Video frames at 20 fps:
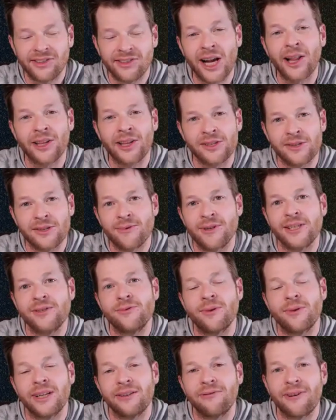
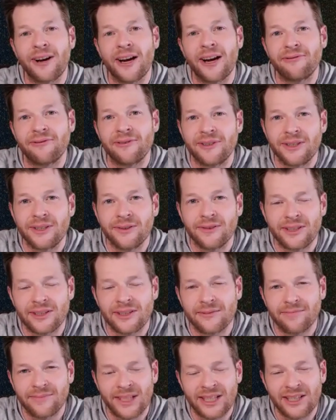2025 for you
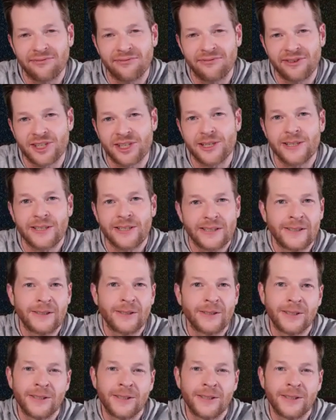and your vision?